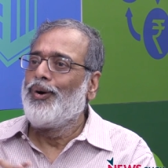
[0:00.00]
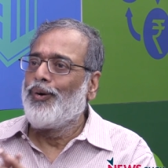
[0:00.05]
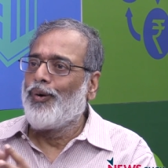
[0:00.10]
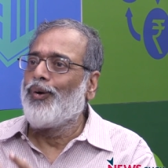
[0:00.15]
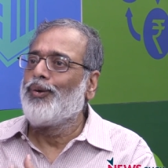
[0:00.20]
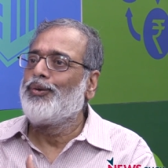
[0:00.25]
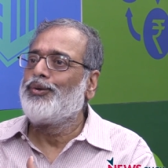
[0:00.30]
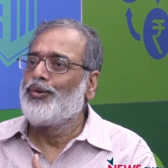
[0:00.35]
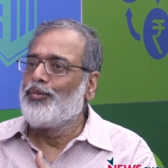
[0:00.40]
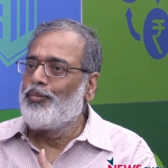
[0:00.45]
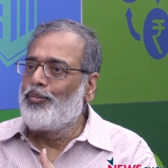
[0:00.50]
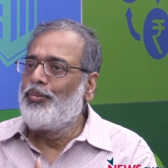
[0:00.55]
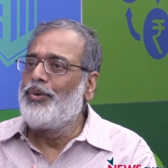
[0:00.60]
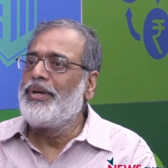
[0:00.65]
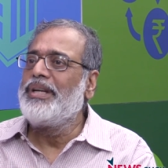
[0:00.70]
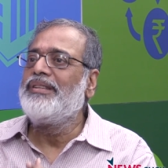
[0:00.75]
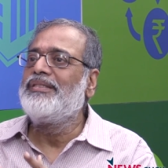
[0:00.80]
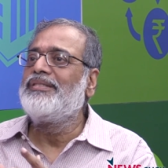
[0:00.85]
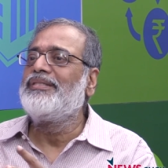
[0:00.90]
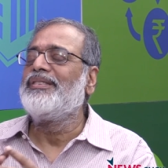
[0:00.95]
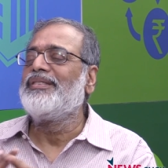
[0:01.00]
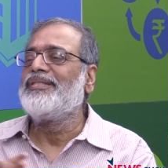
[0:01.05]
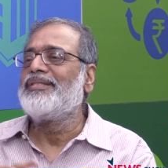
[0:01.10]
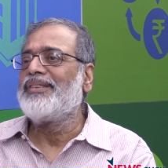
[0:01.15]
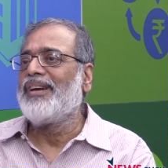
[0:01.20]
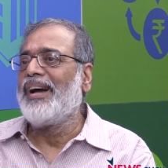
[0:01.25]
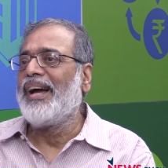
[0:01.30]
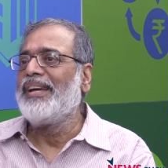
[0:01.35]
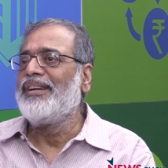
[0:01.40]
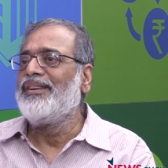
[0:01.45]
also breeds this
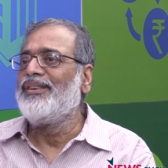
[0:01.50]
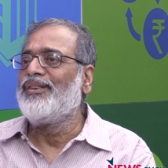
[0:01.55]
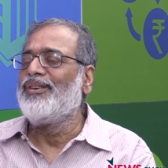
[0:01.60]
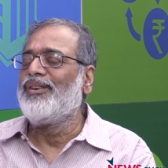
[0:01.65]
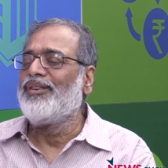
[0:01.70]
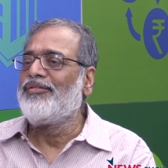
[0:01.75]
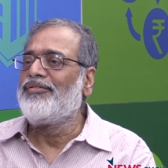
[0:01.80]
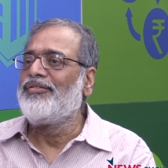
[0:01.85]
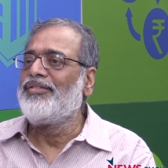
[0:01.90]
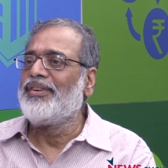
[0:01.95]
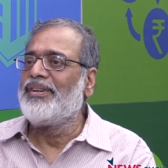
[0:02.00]
kind of,